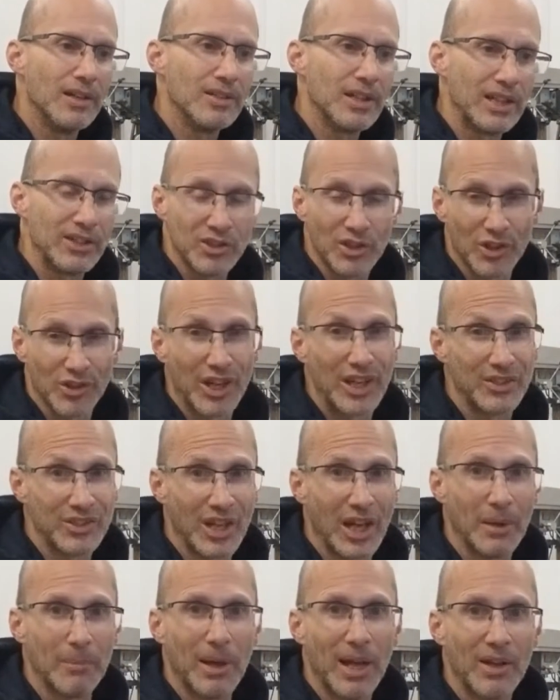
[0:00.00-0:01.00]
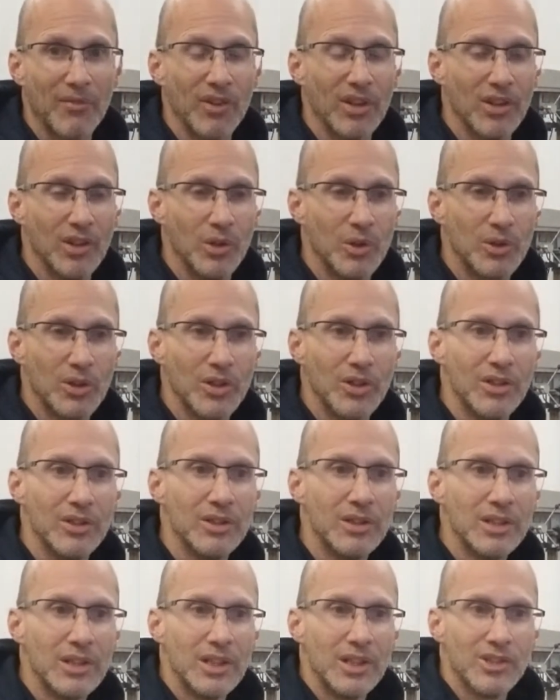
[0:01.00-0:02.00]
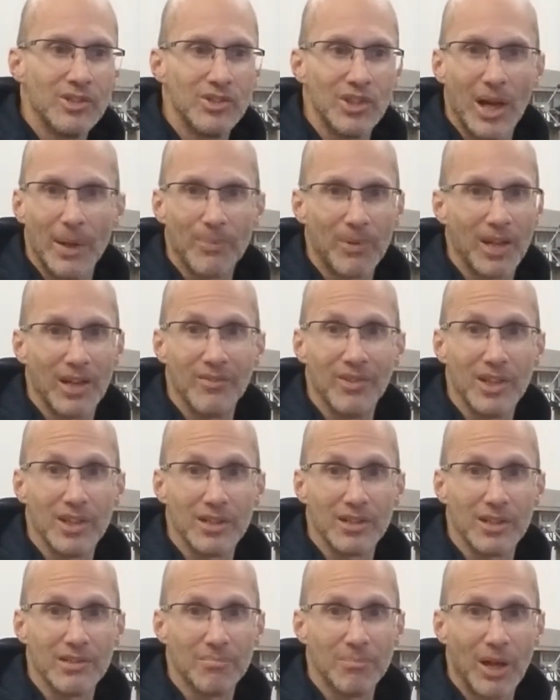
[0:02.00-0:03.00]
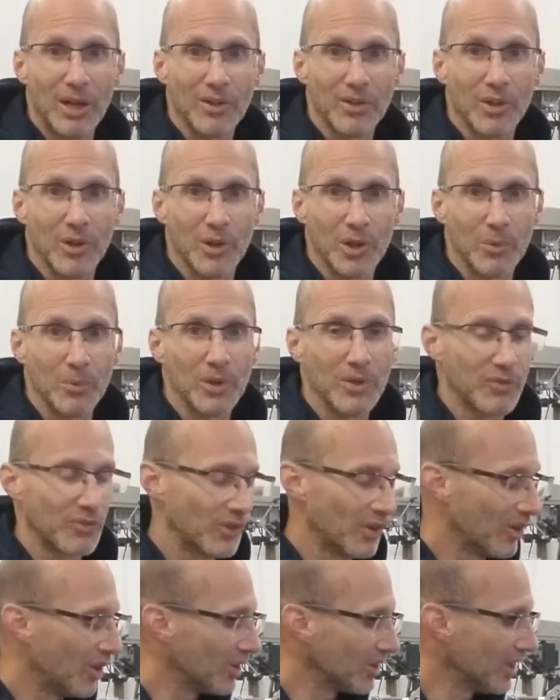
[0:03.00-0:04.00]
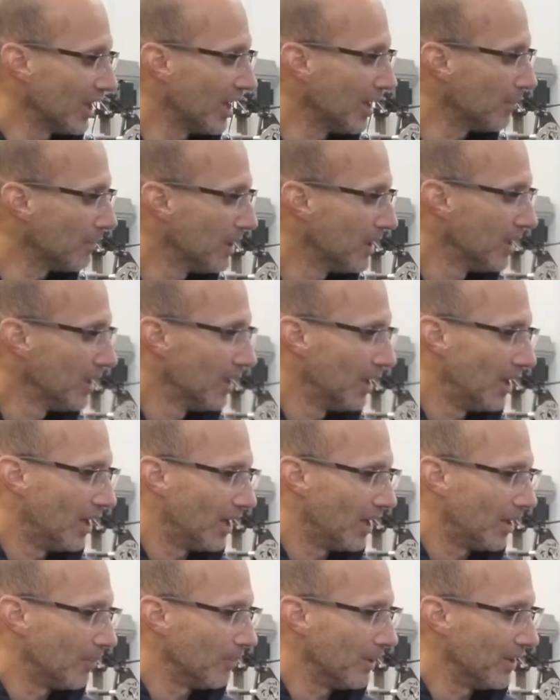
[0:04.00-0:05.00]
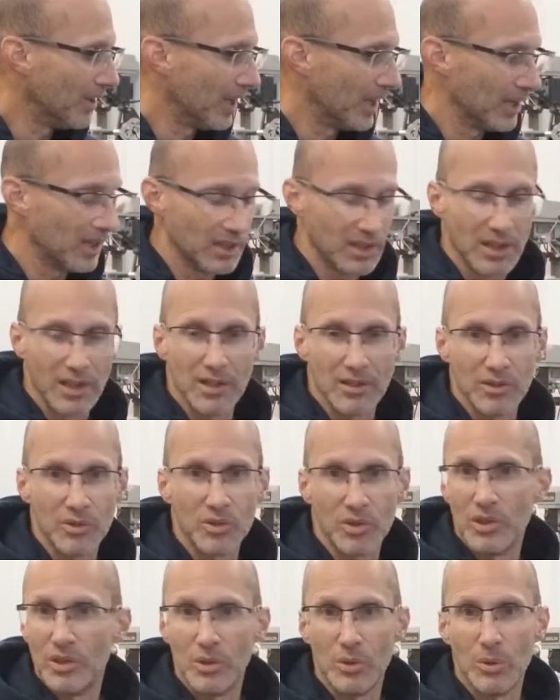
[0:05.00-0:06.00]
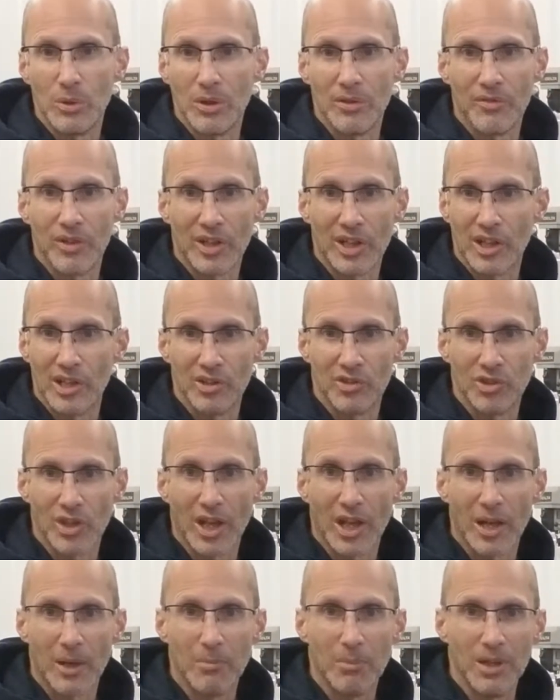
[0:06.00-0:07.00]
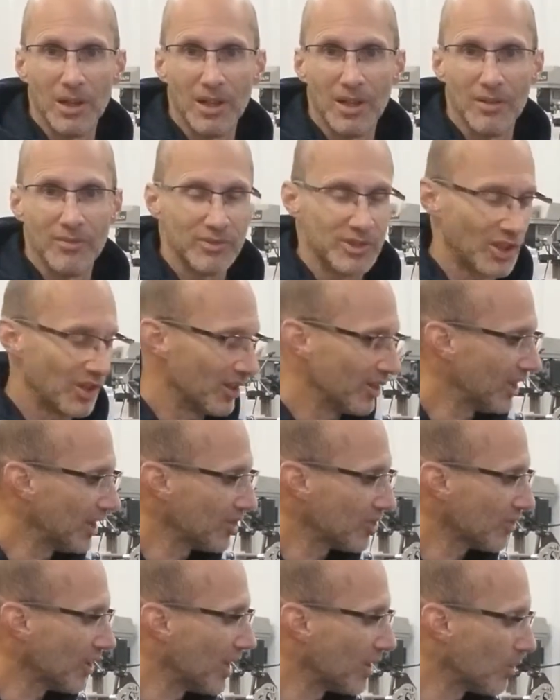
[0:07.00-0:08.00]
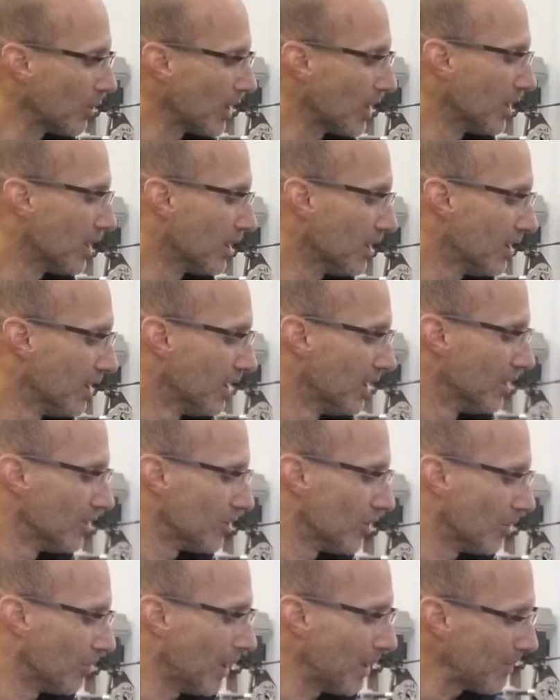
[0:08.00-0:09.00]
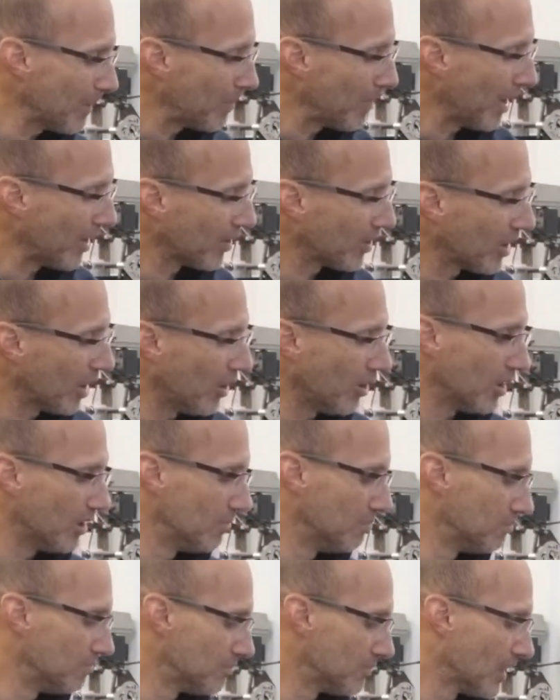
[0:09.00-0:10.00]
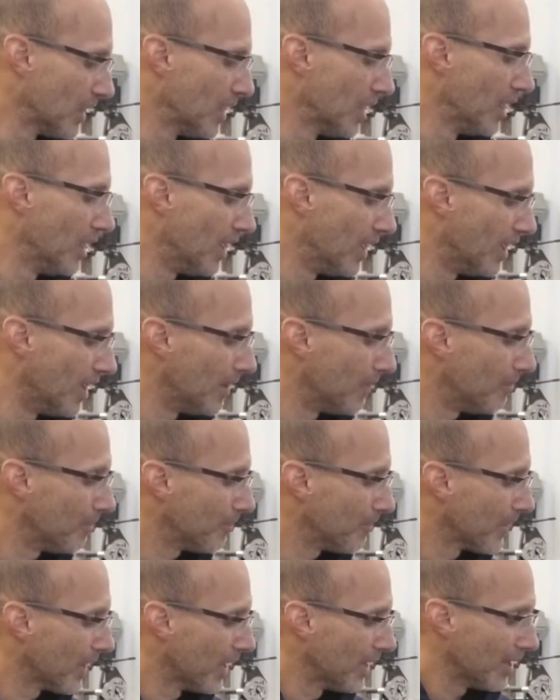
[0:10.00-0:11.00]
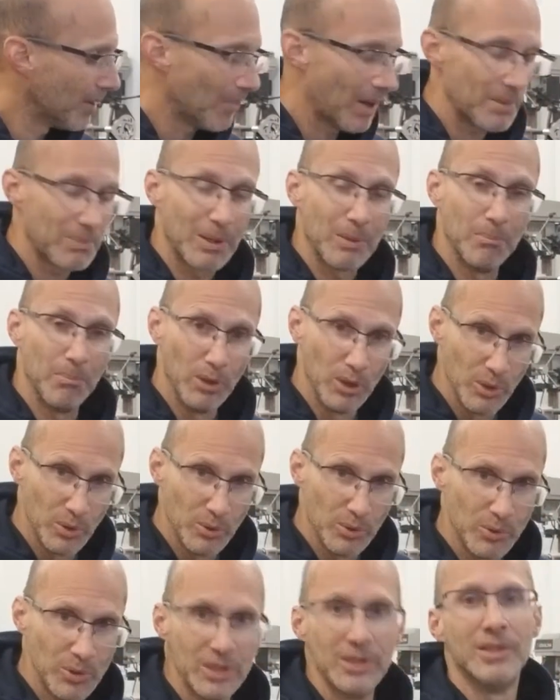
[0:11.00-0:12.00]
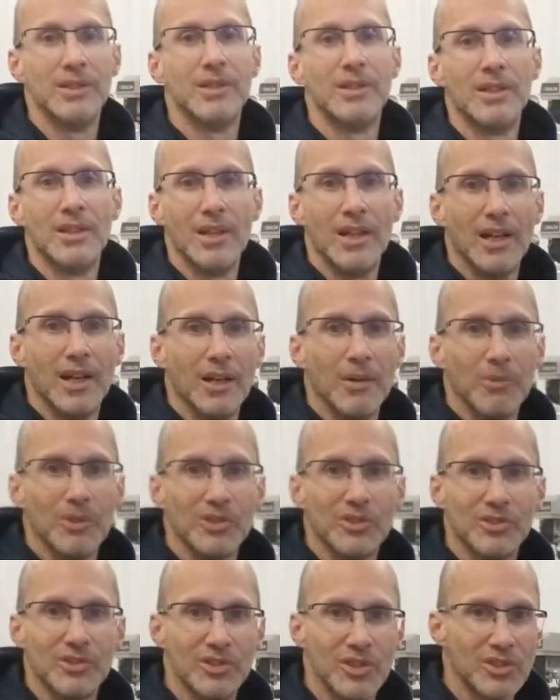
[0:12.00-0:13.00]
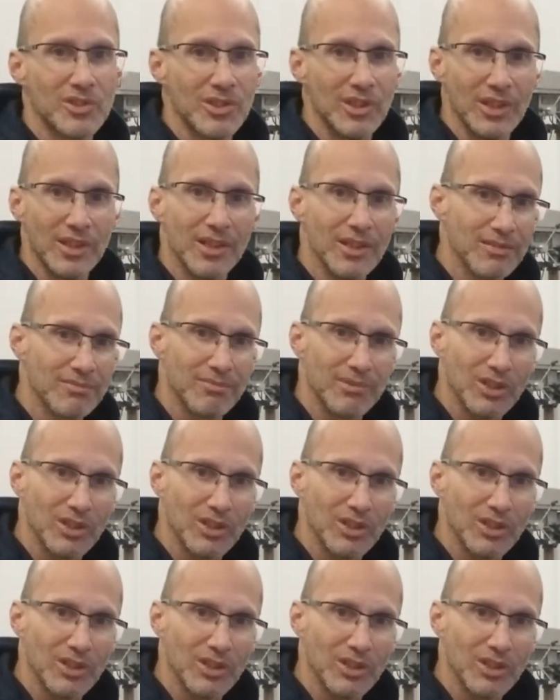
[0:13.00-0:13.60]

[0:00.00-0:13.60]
and turnaround time. I have a local shop that I've done powder coating with for a long time, and they usually do a very good job of turning things around quickly. So it might be powder coated, it might be blued, which is just a